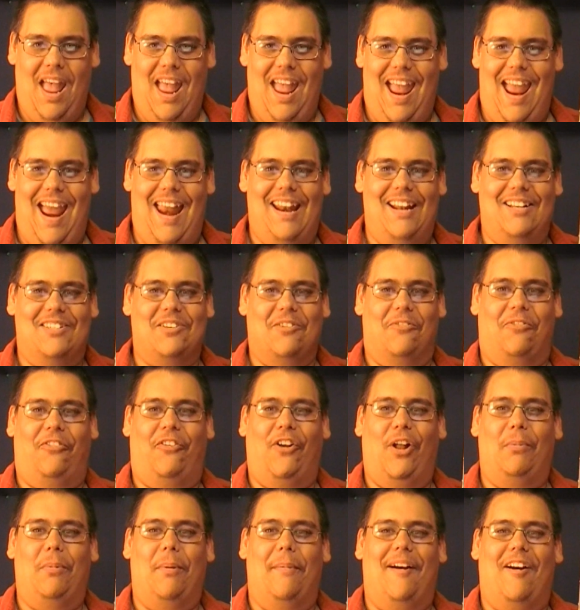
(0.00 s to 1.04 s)
And it's a
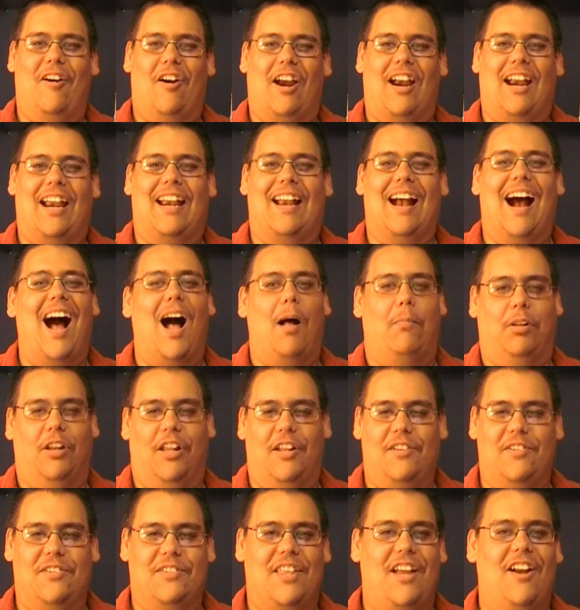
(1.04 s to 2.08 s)
film about
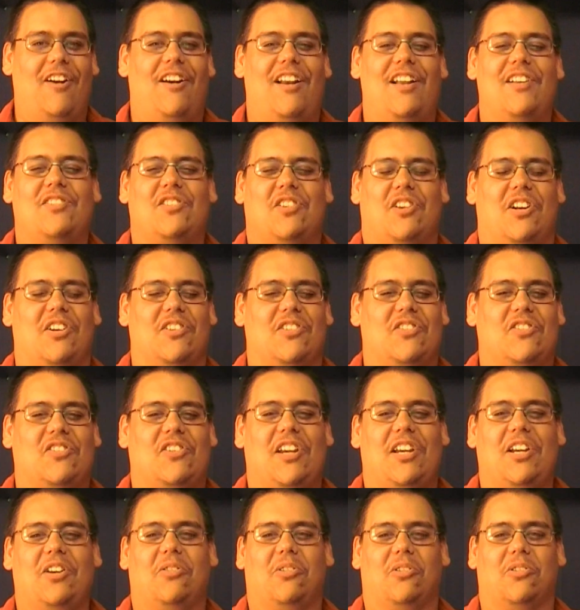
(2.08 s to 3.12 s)
goblins. There isn't a
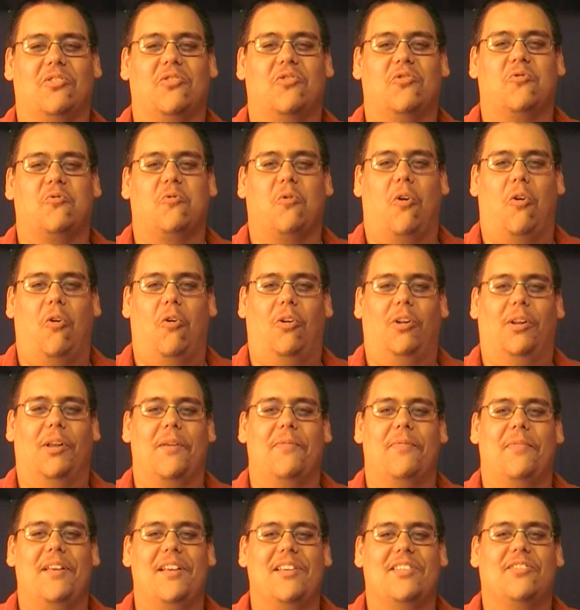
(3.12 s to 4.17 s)
single troll
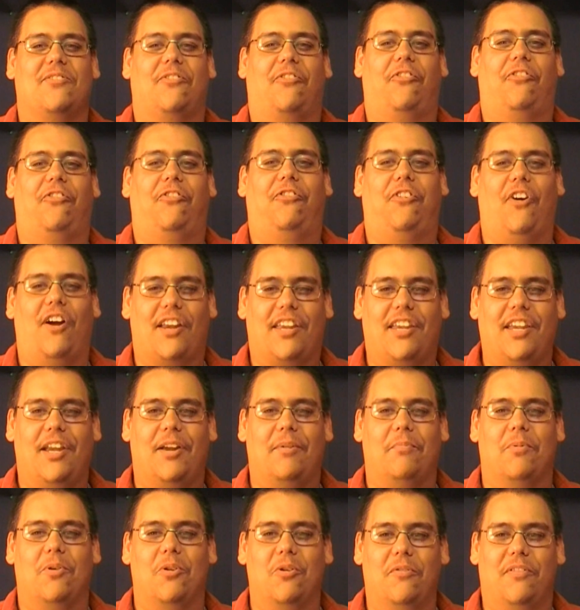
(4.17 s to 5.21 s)
in this
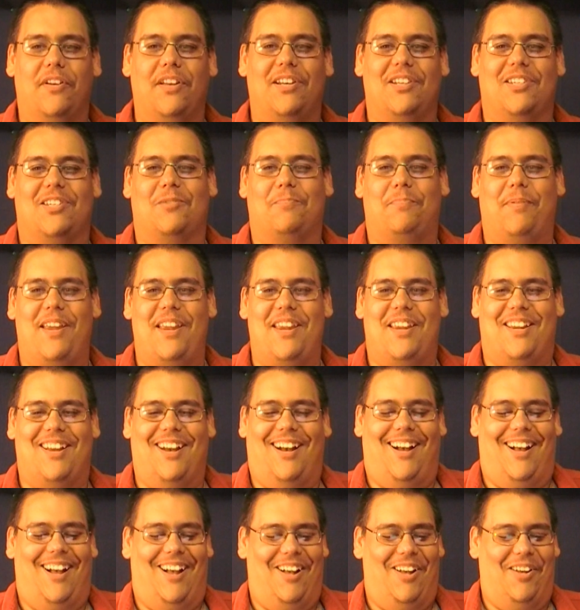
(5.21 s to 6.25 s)
fucking movie to speak
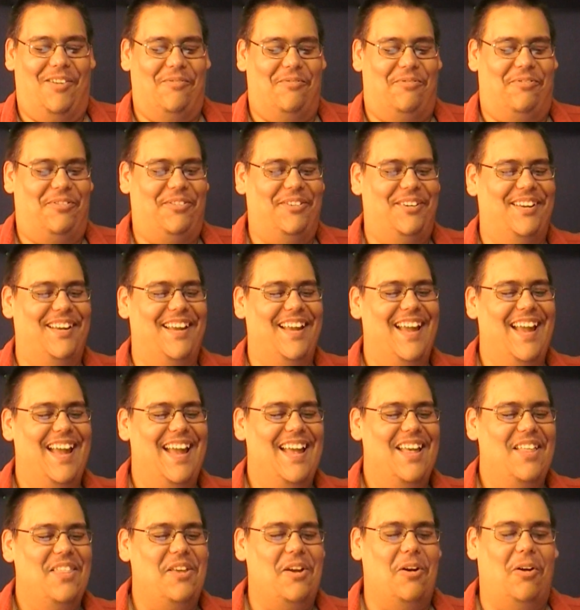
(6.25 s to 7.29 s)
of.
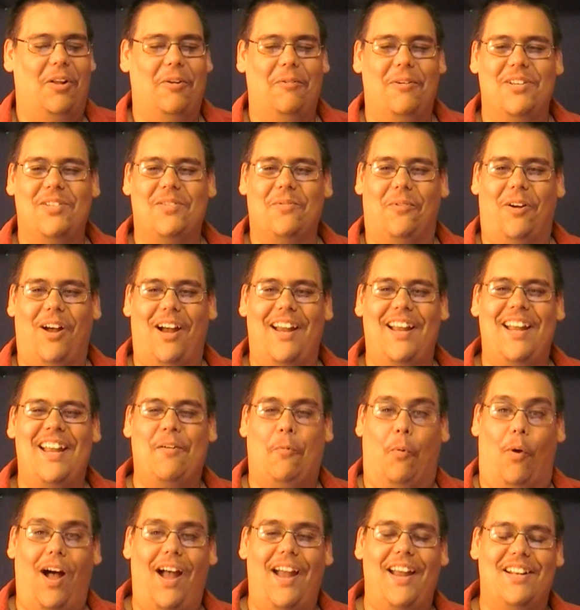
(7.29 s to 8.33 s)
The only reason why
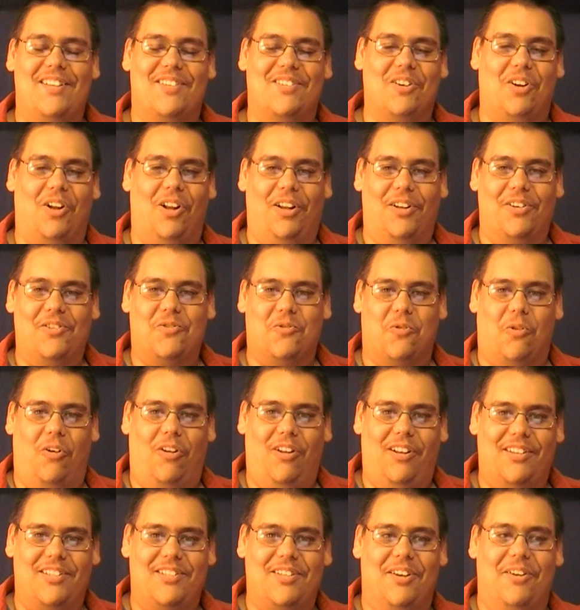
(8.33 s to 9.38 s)
it's called
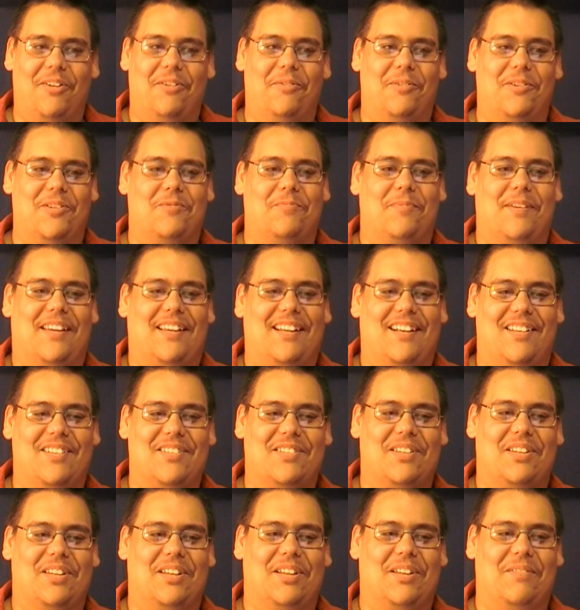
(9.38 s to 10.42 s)
Troll 2 is
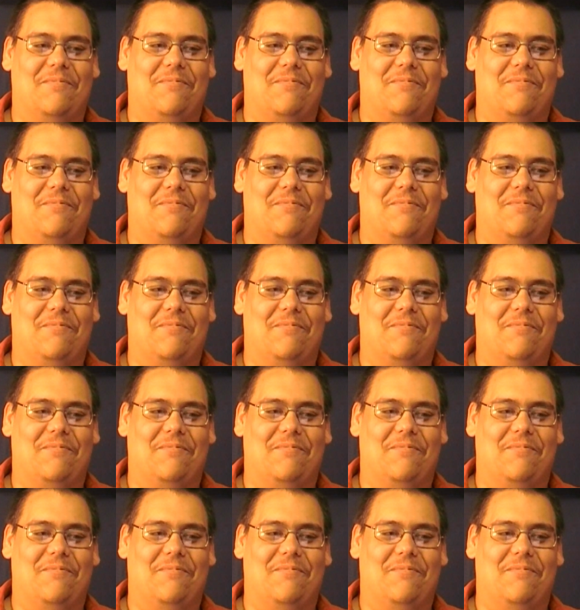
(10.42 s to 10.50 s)
because the